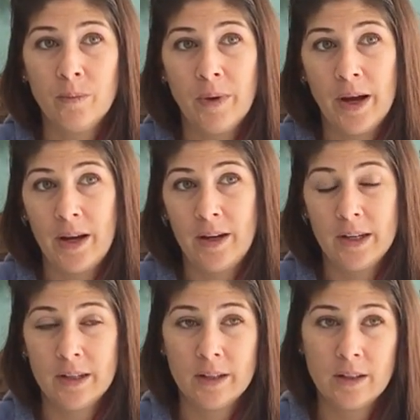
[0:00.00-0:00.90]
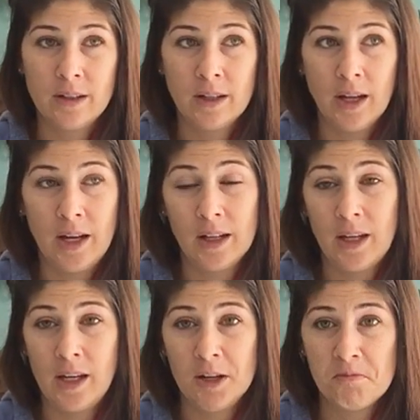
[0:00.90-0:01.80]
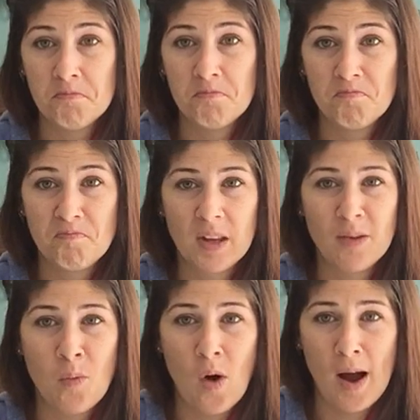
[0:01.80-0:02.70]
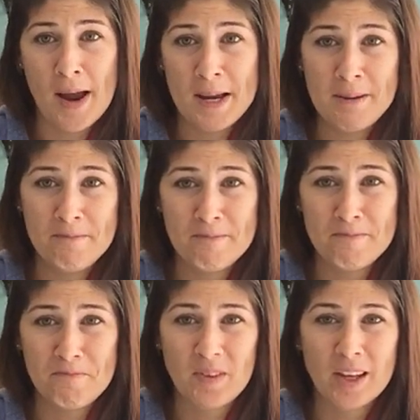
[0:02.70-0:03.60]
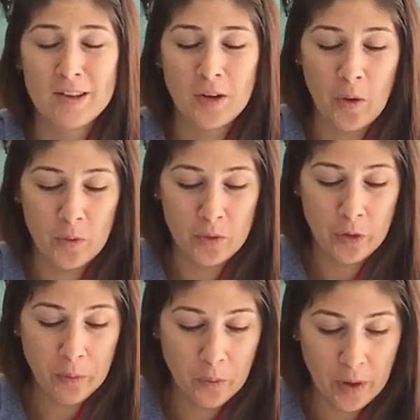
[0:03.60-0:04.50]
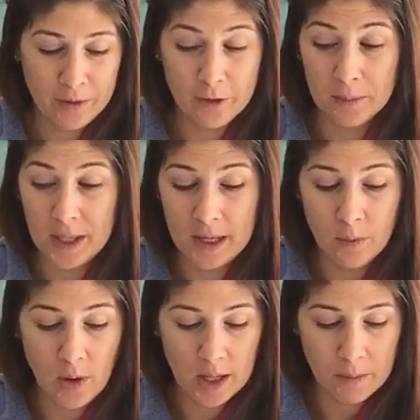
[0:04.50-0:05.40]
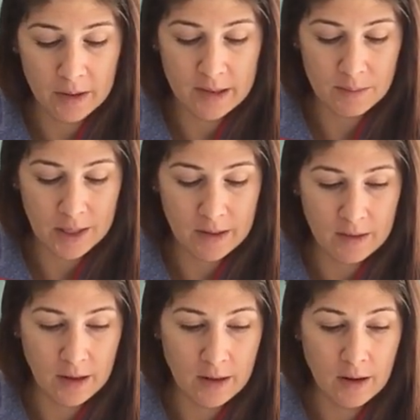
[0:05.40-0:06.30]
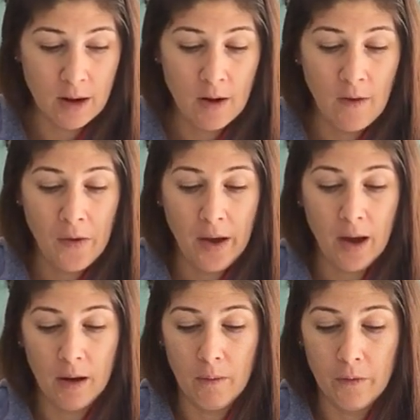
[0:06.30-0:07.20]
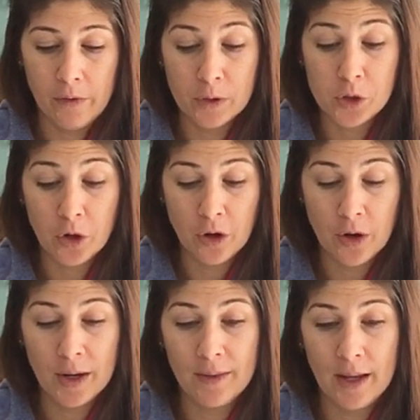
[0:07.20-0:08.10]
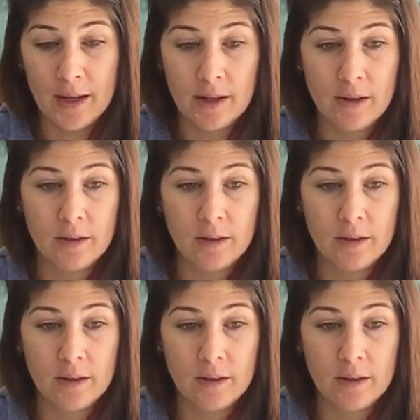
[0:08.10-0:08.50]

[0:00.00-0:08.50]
my nightly wine. So no more wine for me while I'm on this medicine, for sure. And then